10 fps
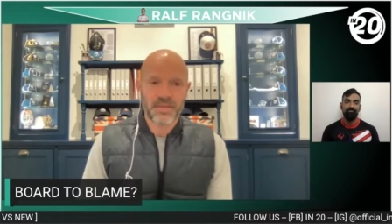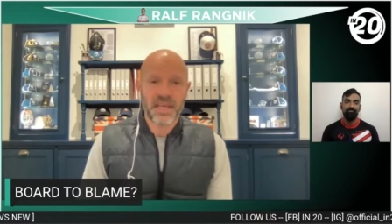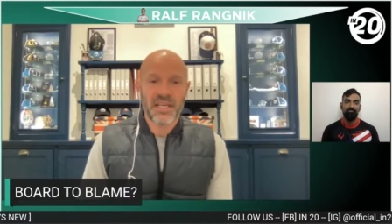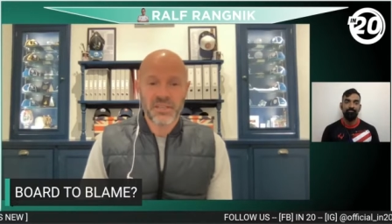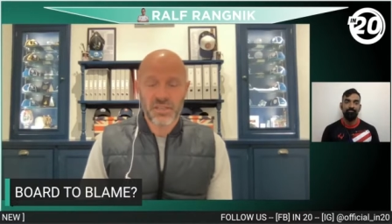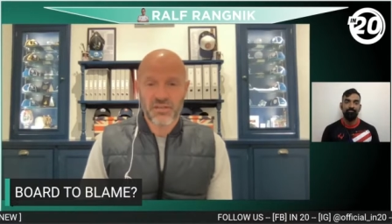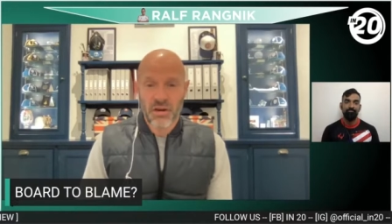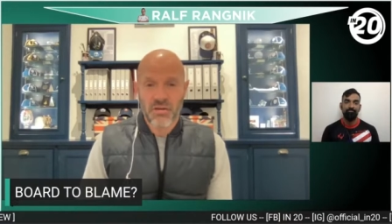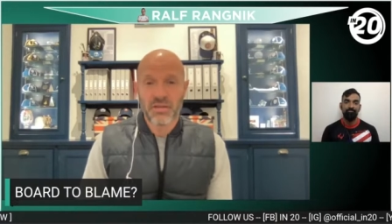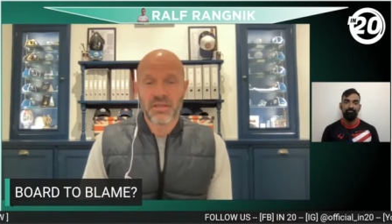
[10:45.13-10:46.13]
is
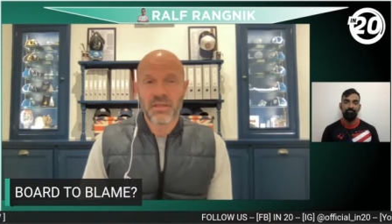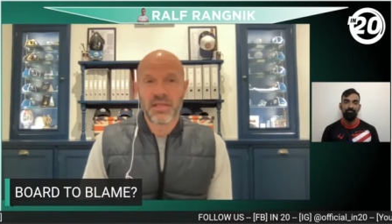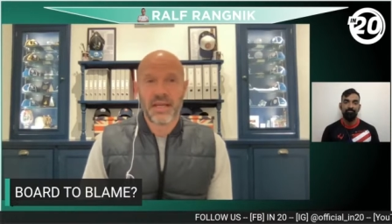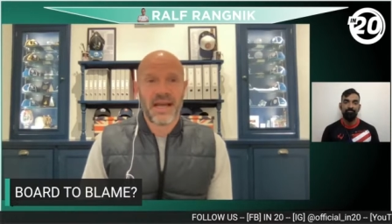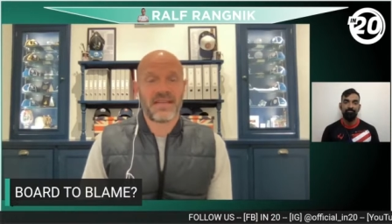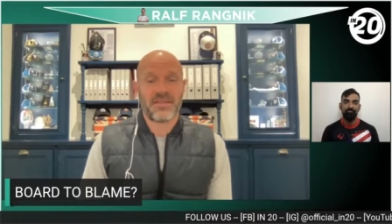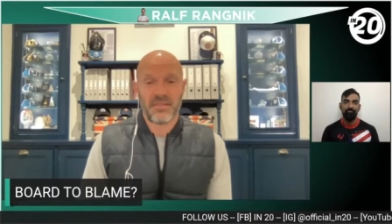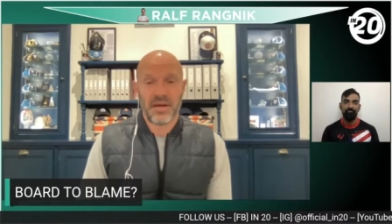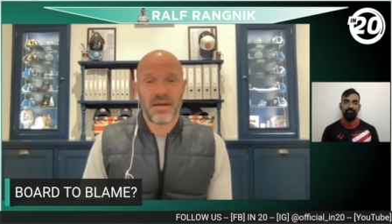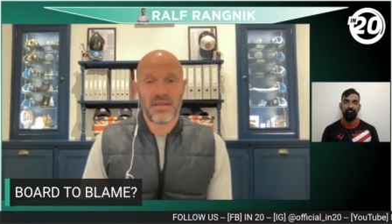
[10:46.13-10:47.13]
strong, has
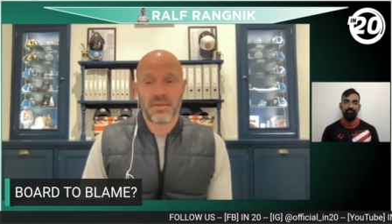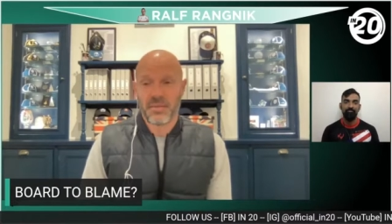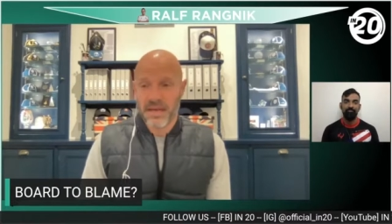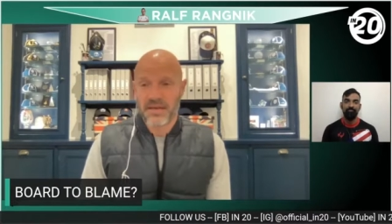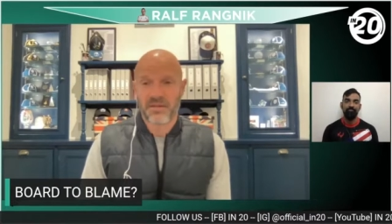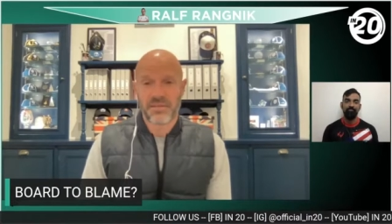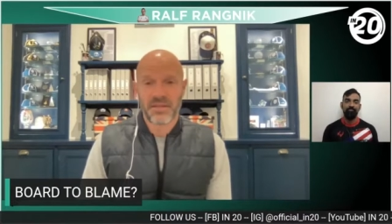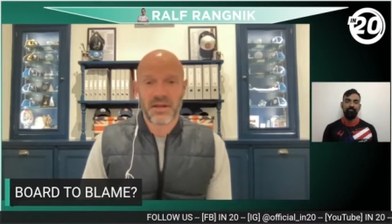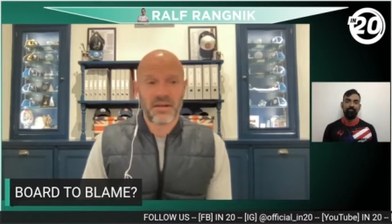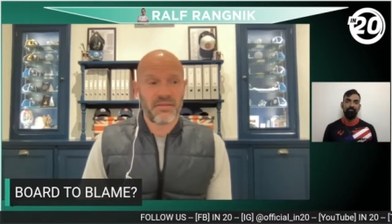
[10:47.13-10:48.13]
demands with the backroom
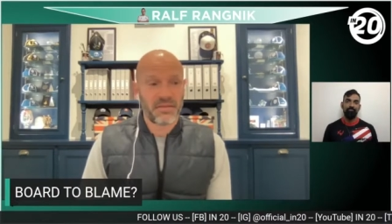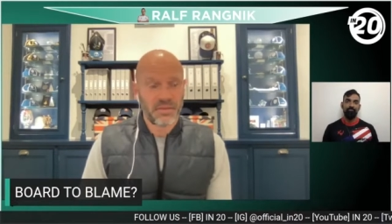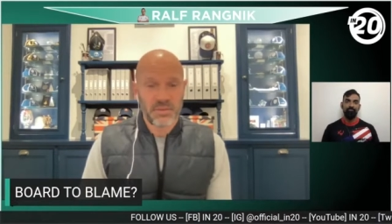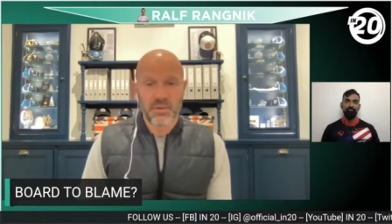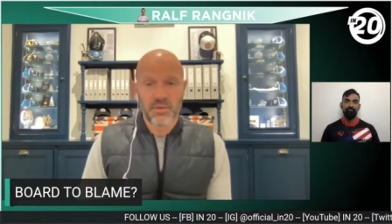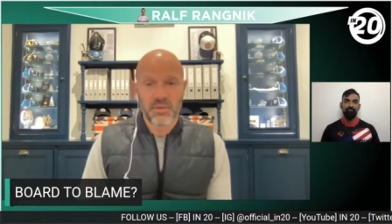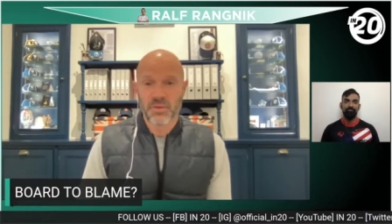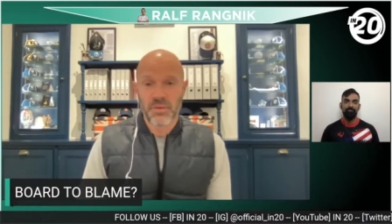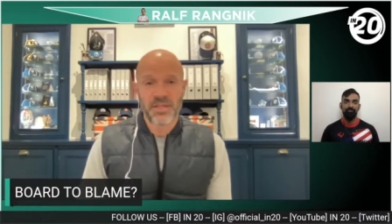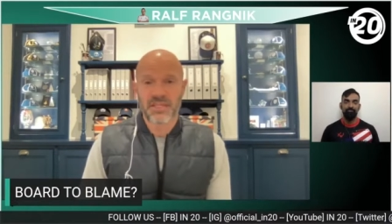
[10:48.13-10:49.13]
staff, with the board,
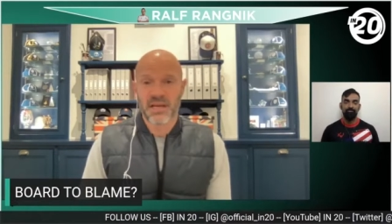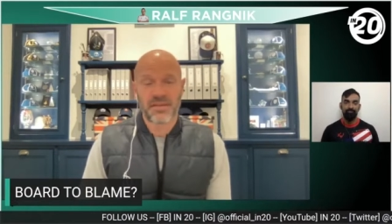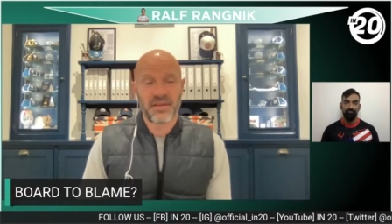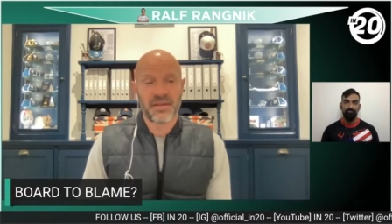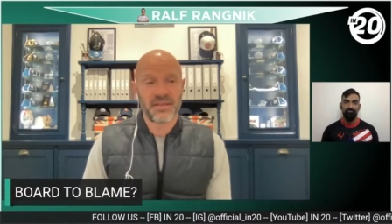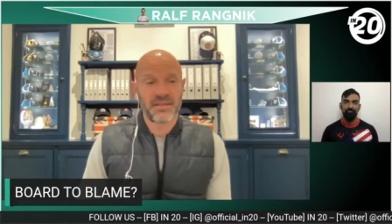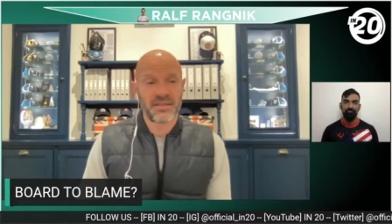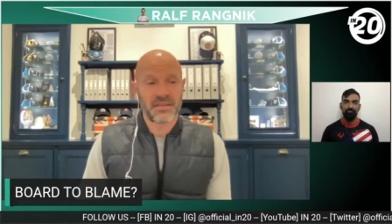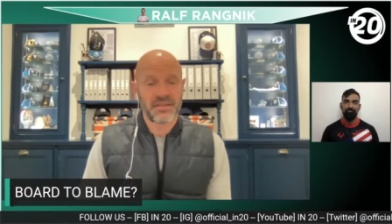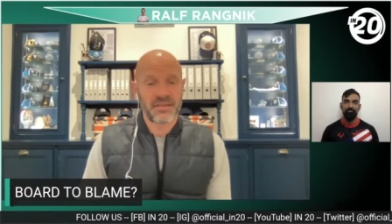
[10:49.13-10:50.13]
all these types of
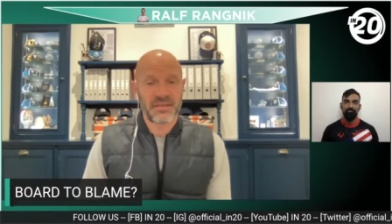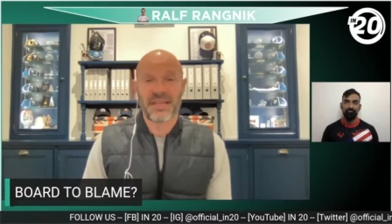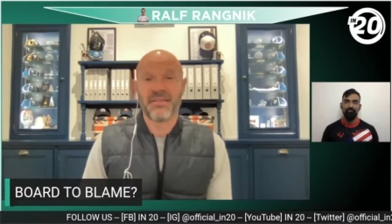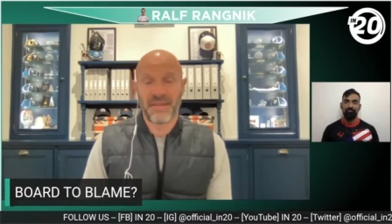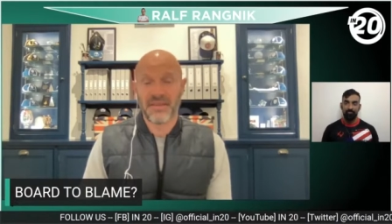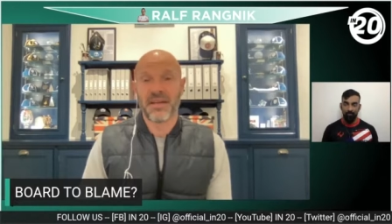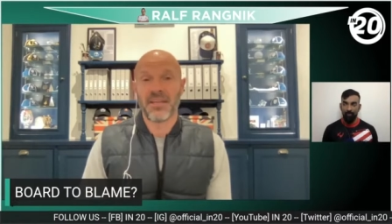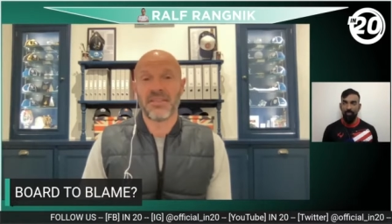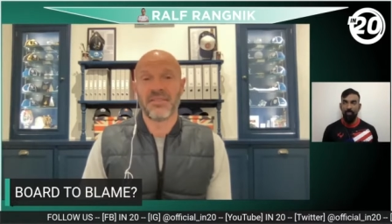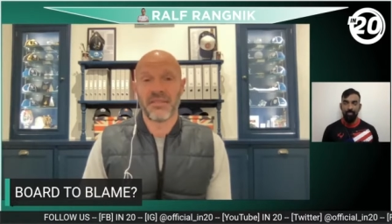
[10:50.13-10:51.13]
things to get the
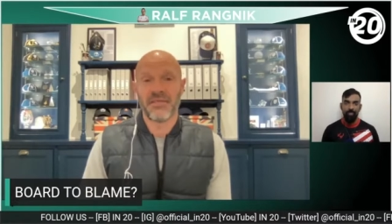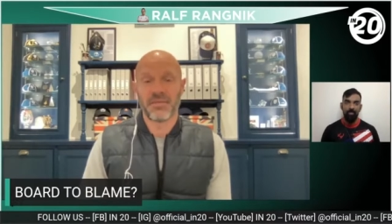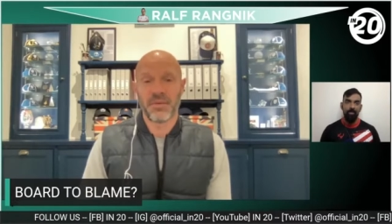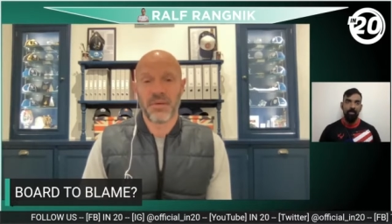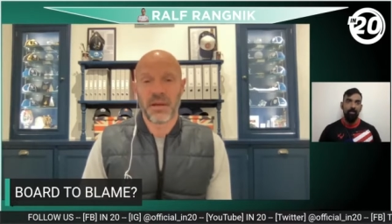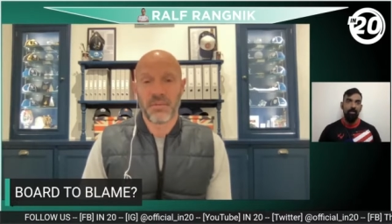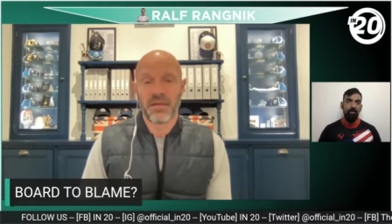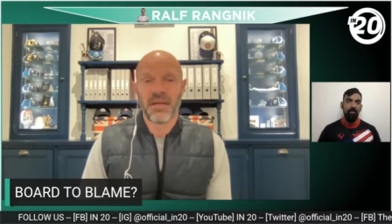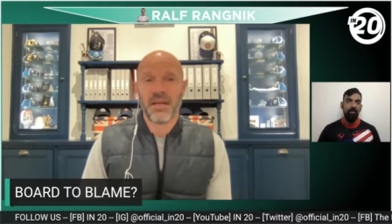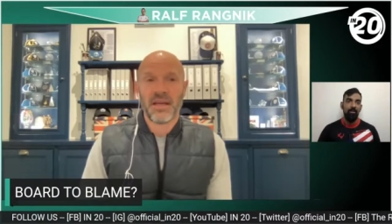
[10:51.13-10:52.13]
foundations of the football club.
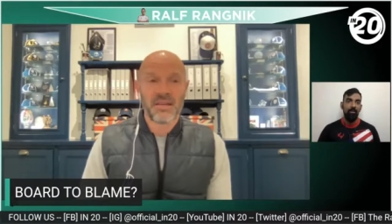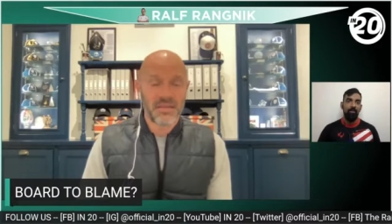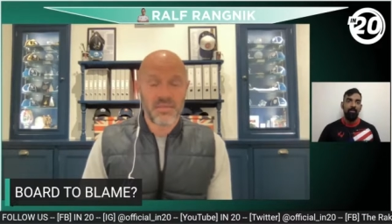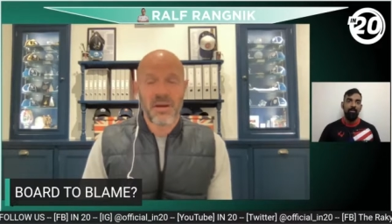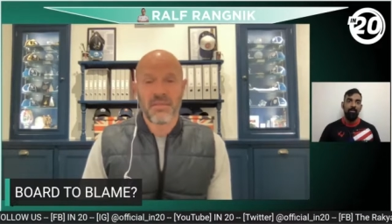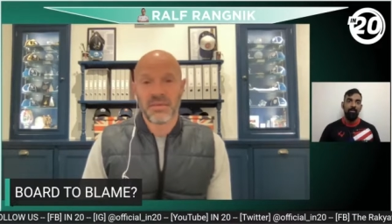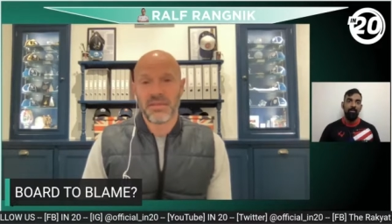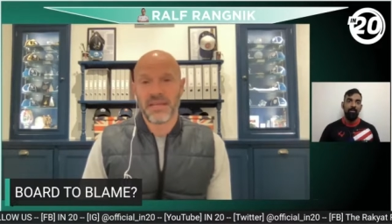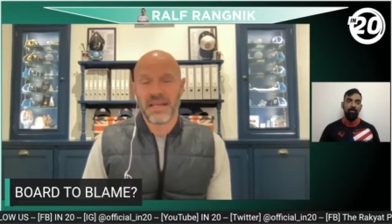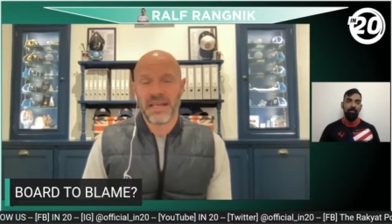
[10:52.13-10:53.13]
Because at the moment,
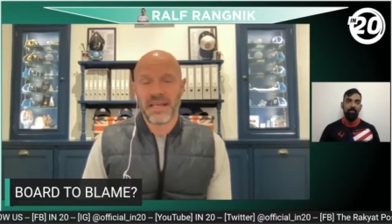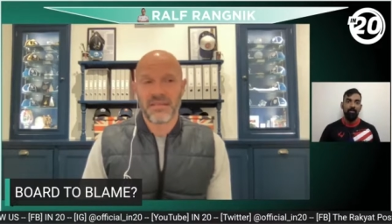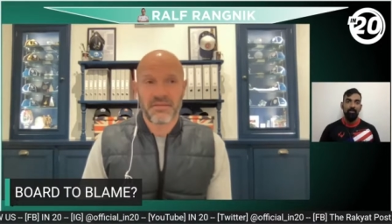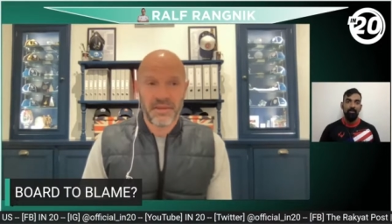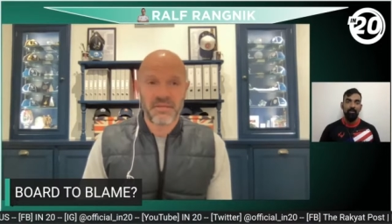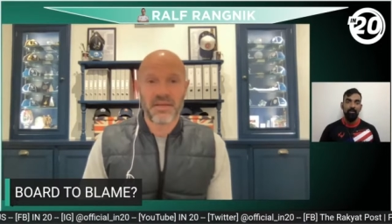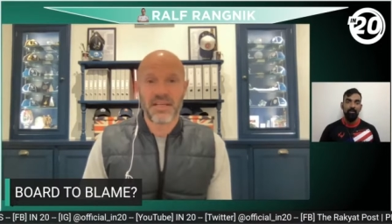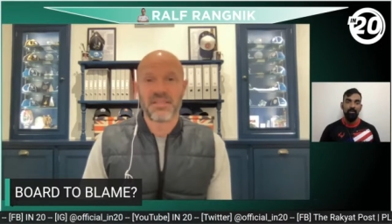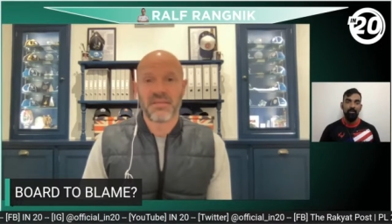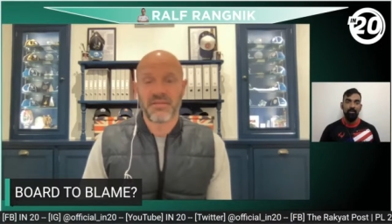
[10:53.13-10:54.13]
it's the
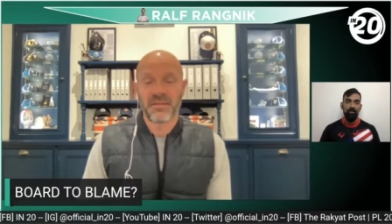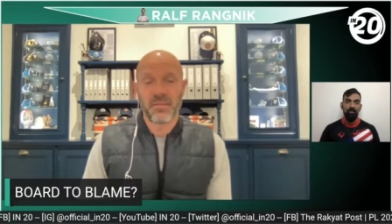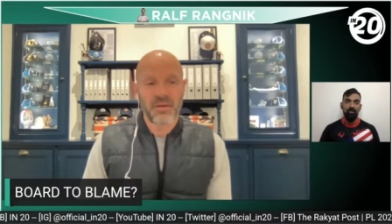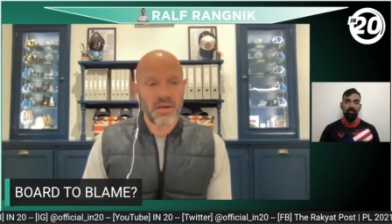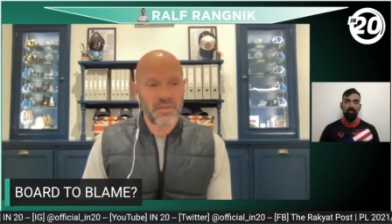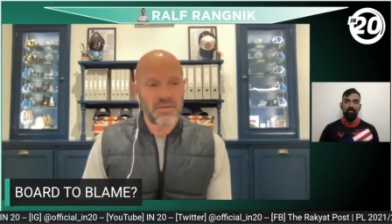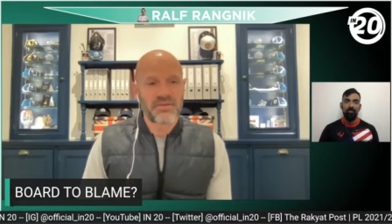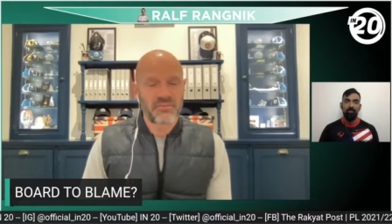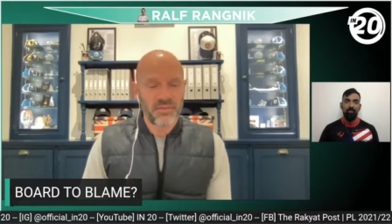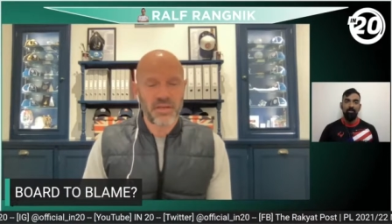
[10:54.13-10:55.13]
foundation of the football club that's the
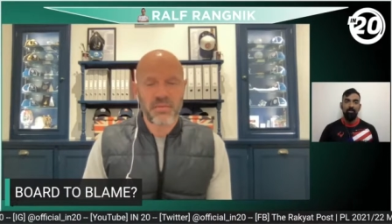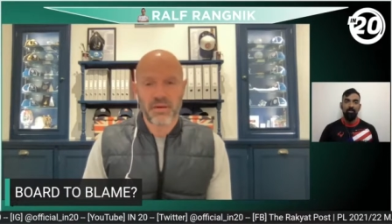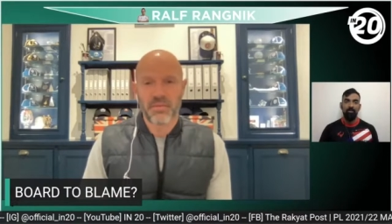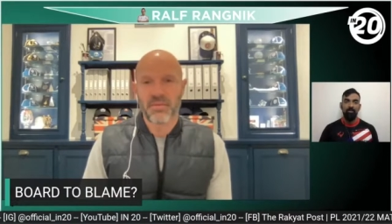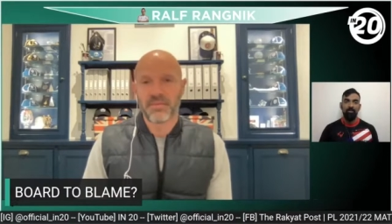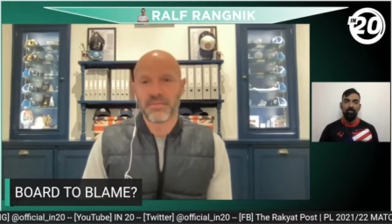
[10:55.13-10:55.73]
real problem.